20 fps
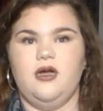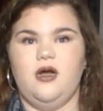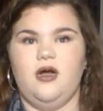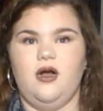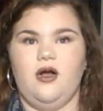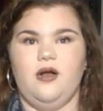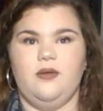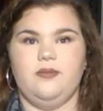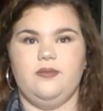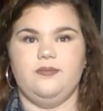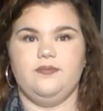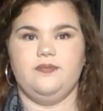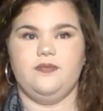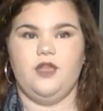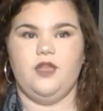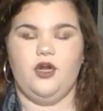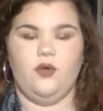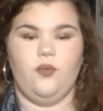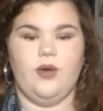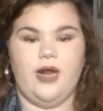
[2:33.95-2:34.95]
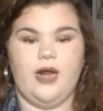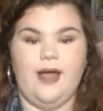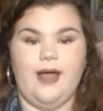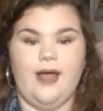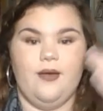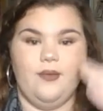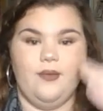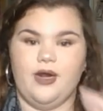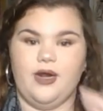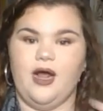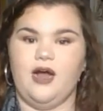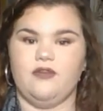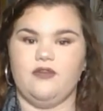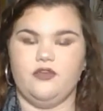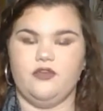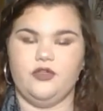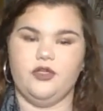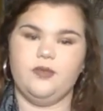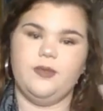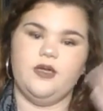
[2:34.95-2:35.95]
know, when I would have
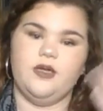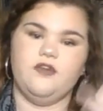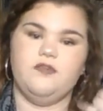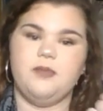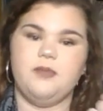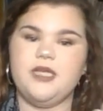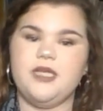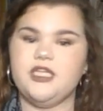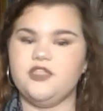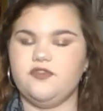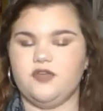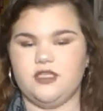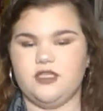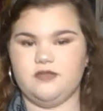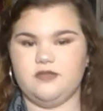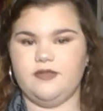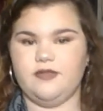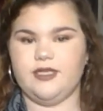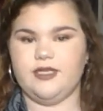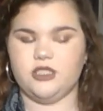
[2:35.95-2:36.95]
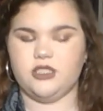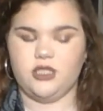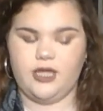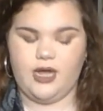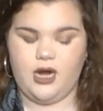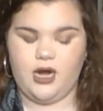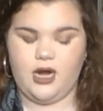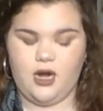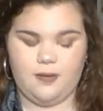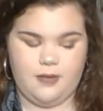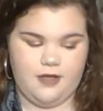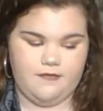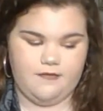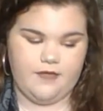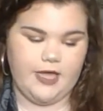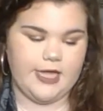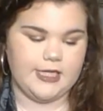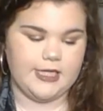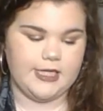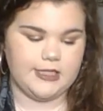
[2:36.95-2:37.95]
a little bit of peach fuzz facial hair on my
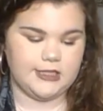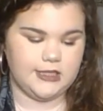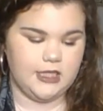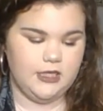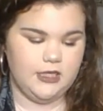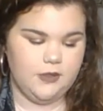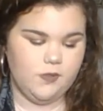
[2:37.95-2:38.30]
face,